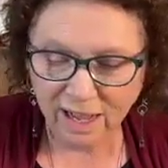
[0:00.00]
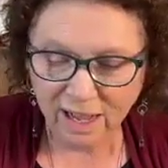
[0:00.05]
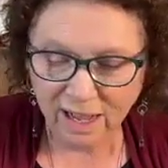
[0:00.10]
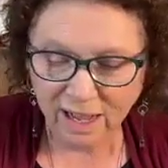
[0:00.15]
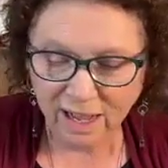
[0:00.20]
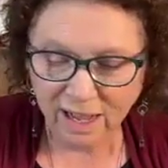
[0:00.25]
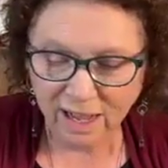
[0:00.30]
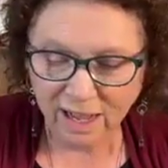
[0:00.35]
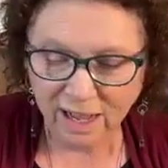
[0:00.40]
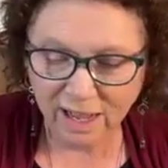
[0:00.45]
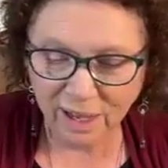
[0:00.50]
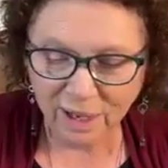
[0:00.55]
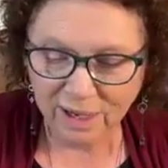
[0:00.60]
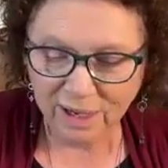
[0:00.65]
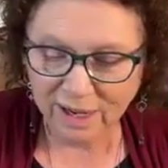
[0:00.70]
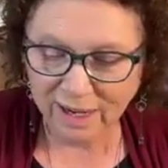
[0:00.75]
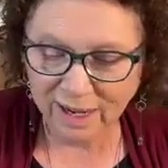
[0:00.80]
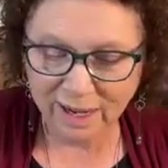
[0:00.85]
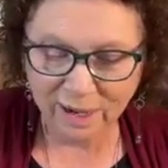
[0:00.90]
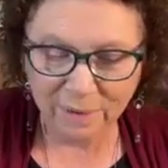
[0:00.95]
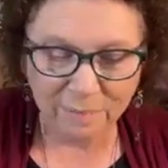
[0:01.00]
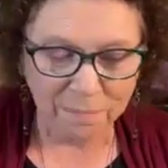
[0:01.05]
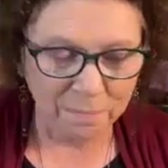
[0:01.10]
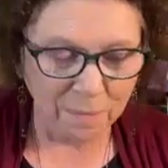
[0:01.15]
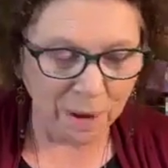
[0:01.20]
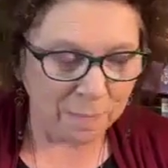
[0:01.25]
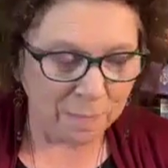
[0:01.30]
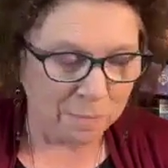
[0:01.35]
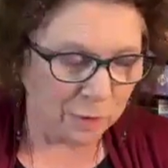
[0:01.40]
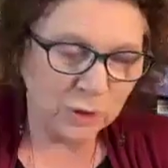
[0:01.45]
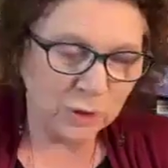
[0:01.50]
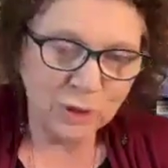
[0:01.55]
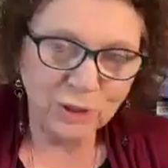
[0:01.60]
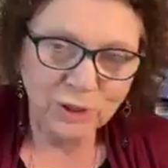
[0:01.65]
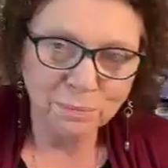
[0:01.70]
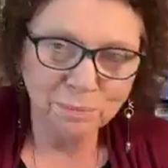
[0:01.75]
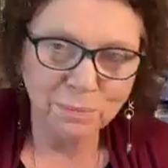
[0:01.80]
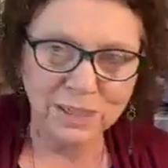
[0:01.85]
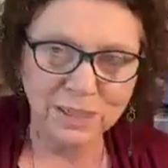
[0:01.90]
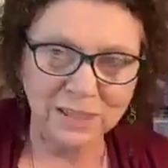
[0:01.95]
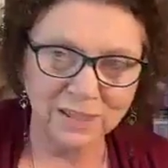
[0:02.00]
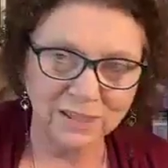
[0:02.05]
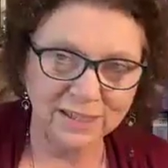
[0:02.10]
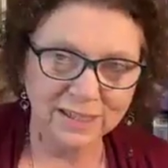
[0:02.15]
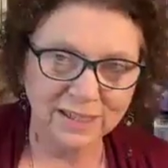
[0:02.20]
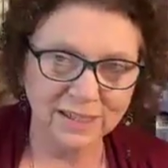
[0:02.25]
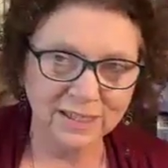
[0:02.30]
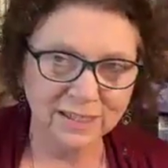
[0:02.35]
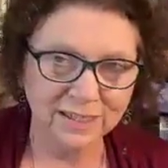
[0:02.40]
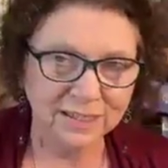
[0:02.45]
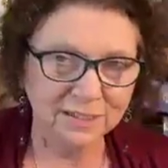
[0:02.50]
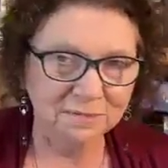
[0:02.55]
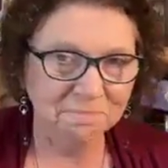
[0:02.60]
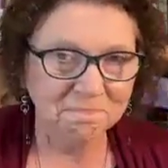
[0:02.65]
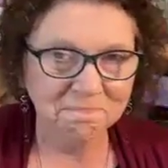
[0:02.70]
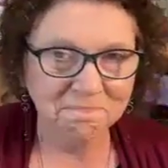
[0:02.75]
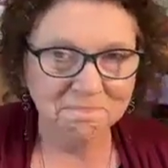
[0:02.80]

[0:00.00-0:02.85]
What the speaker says: My personal opinion is,